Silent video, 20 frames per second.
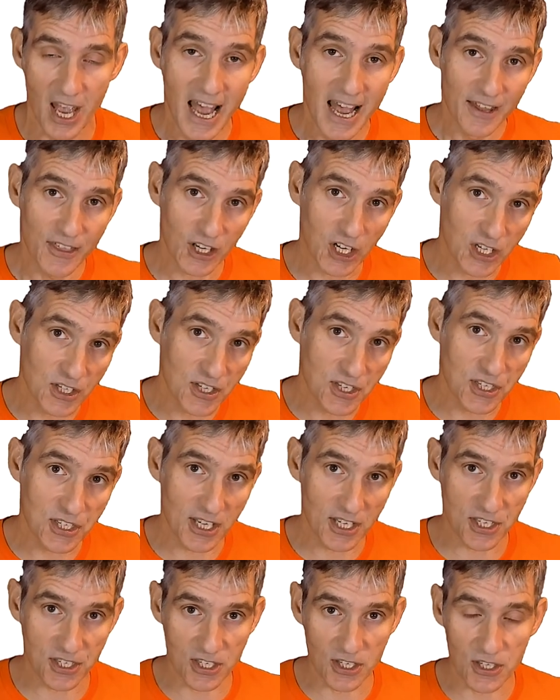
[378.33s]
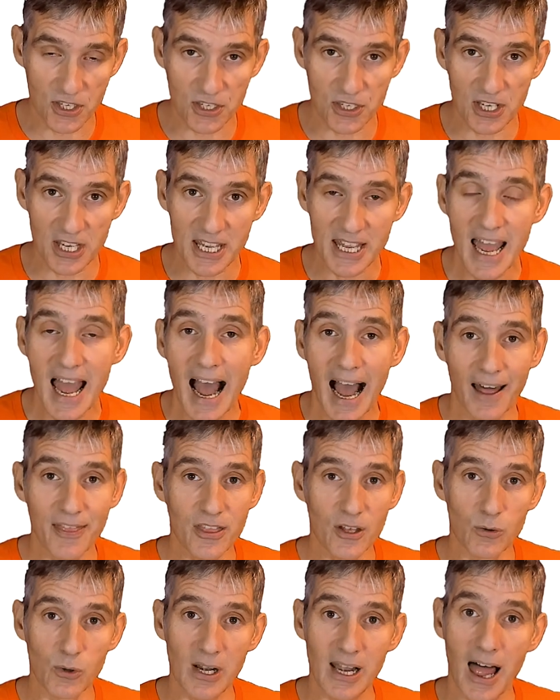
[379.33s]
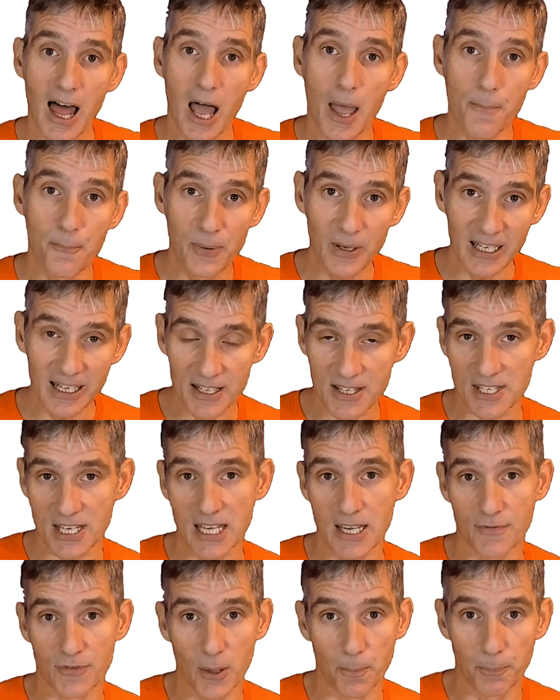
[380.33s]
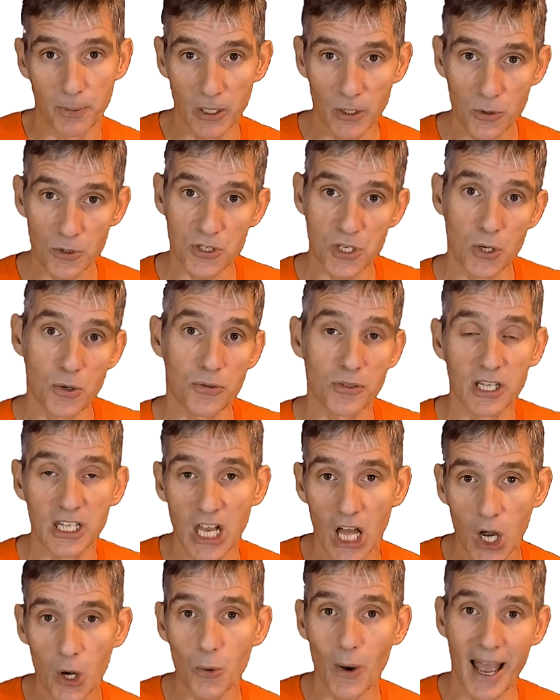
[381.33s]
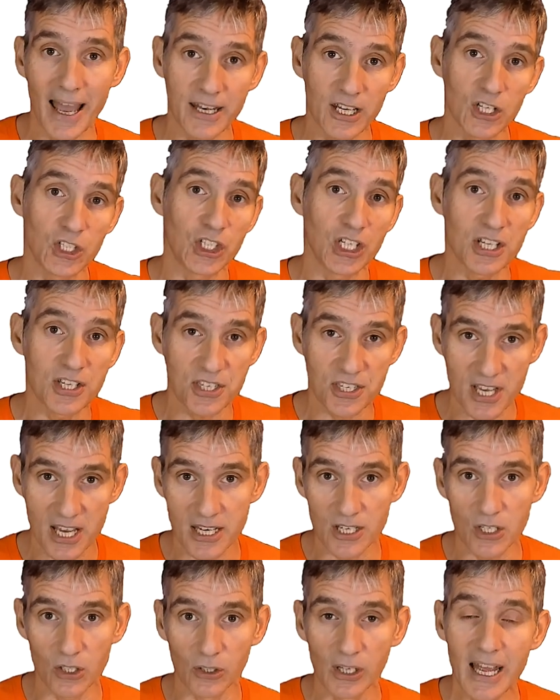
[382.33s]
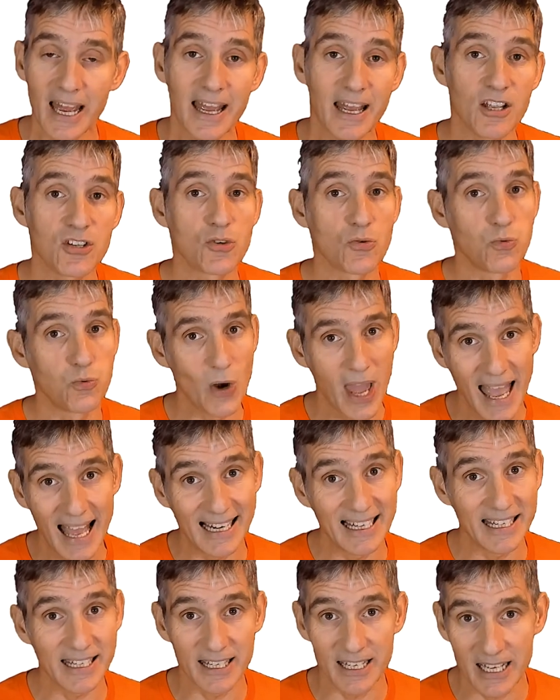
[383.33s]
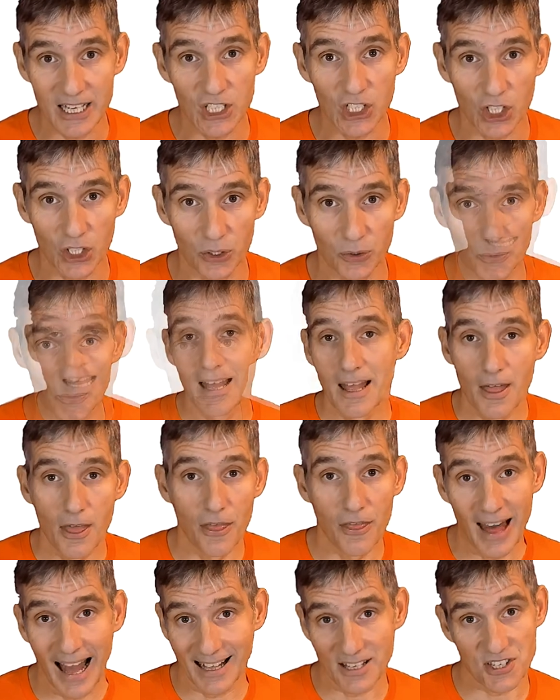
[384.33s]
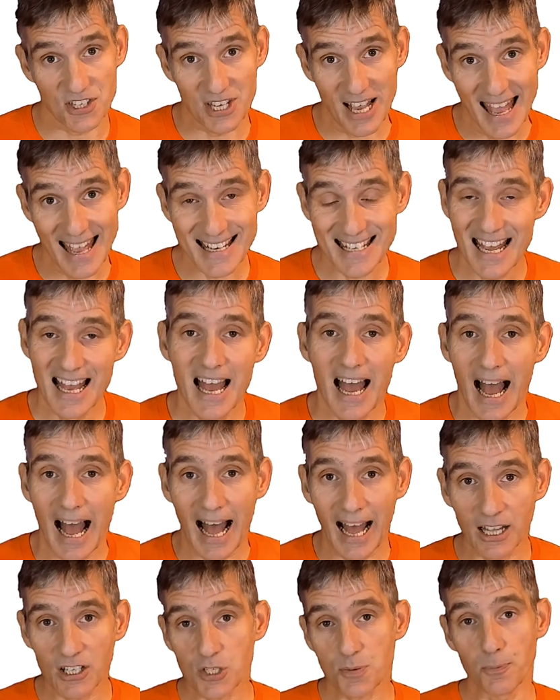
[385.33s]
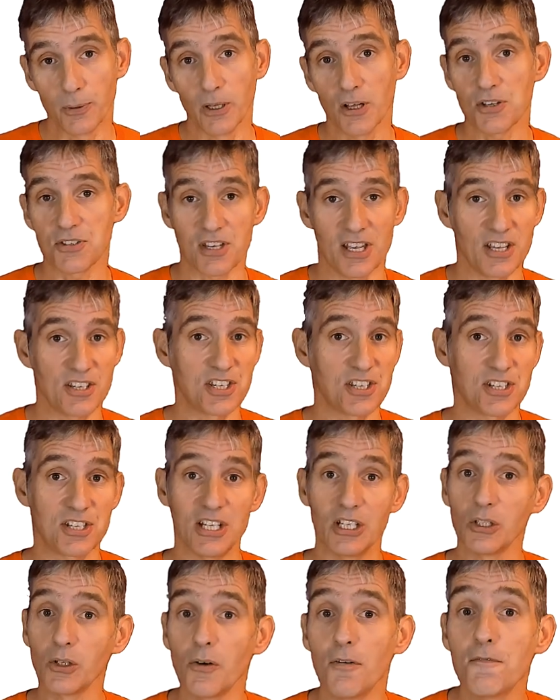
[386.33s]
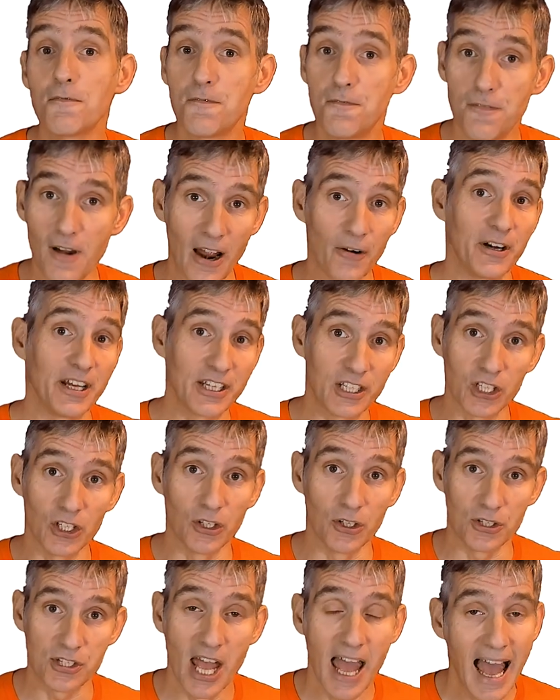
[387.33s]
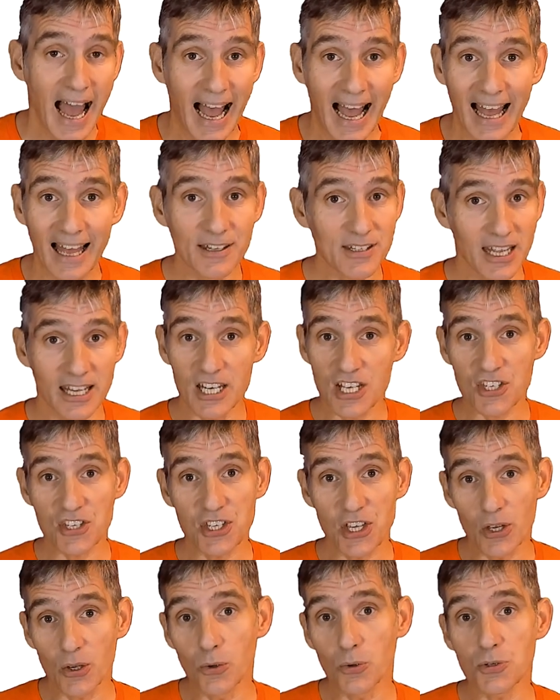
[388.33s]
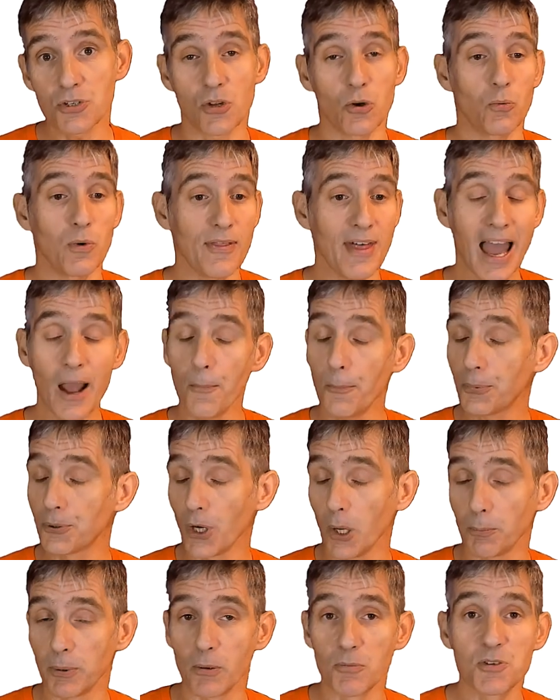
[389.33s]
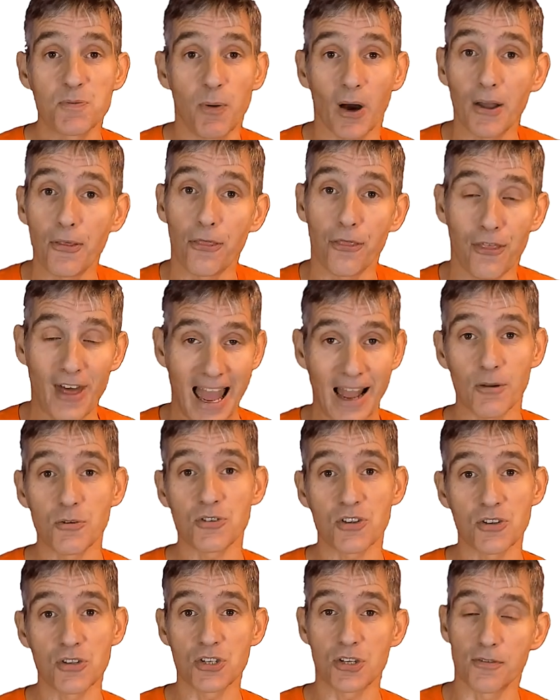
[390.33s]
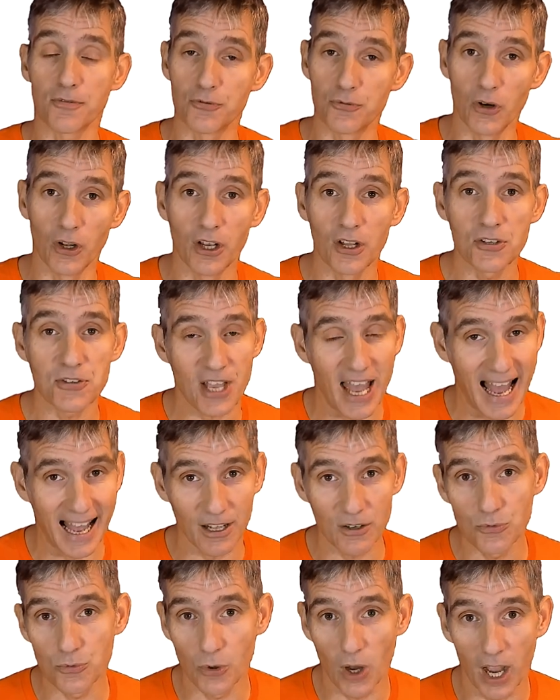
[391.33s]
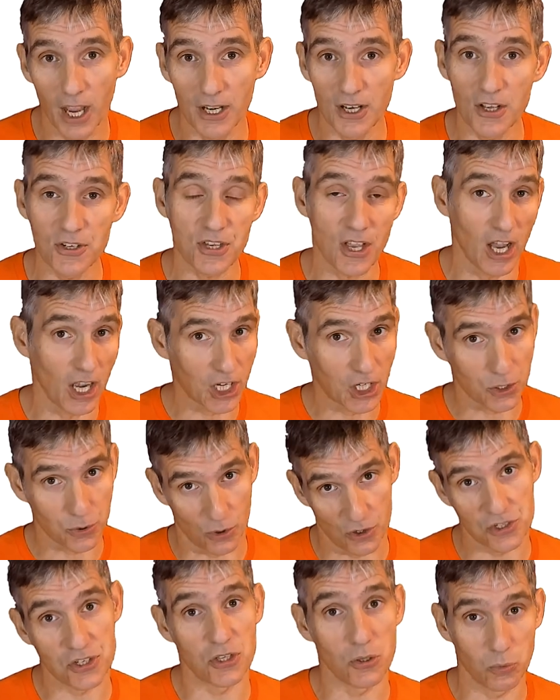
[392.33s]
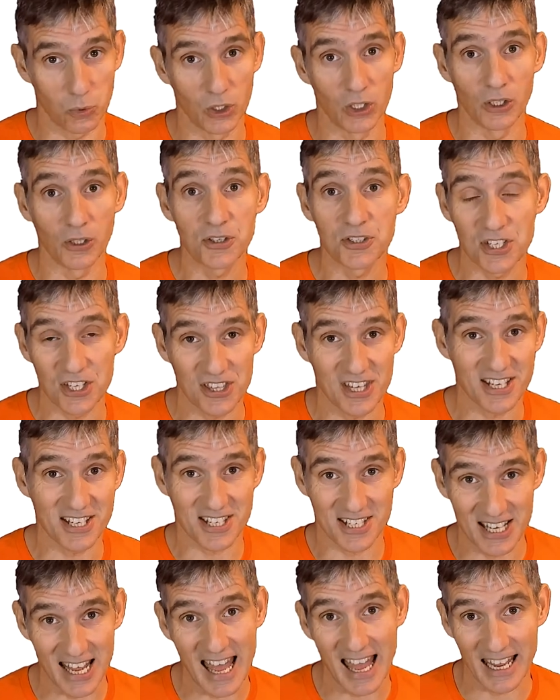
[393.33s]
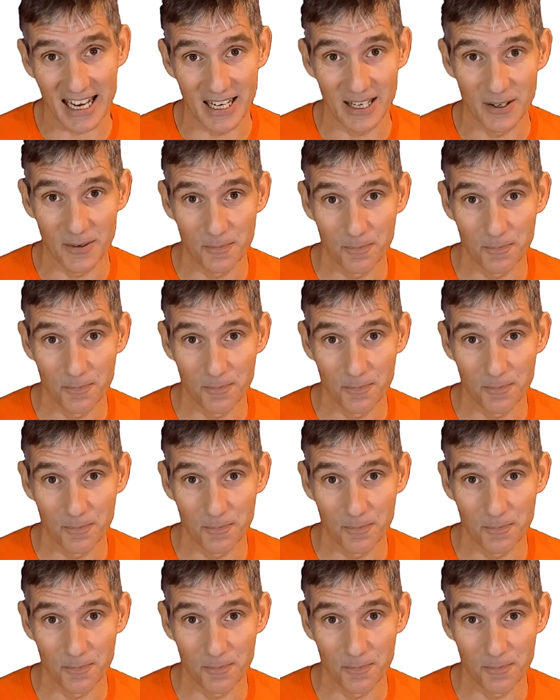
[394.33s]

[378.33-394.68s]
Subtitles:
The consistency and the reliability of the Bluetooth low energy signal is rarely an issue. That said, Ant Plus is still very good, and it is used without problems by thousands of runners and riders across the world to this day.